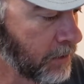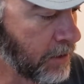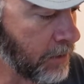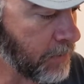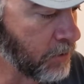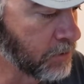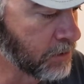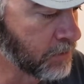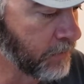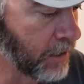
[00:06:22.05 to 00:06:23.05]
Can be used
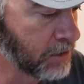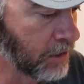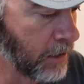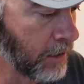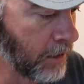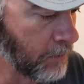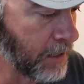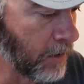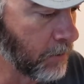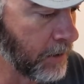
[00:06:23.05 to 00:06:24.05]
as a flashlight and a
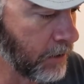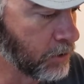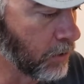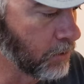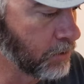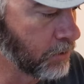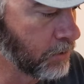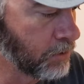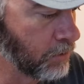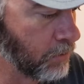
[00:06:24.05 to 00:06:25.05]
power bank charger
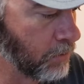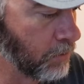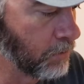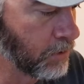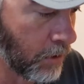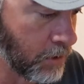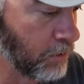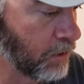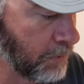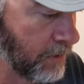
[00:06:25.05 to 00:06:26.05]
to charge
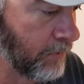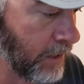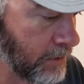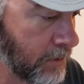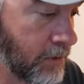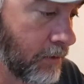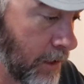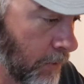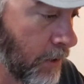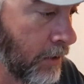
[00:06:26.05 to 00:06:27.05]
USB devices.
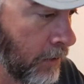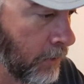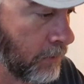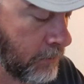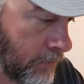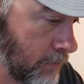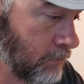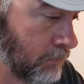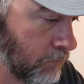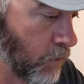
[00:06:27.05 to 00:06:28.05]
Okay, we're getting a little
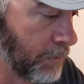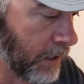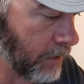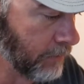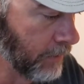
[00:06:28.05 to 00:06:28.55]
repetitive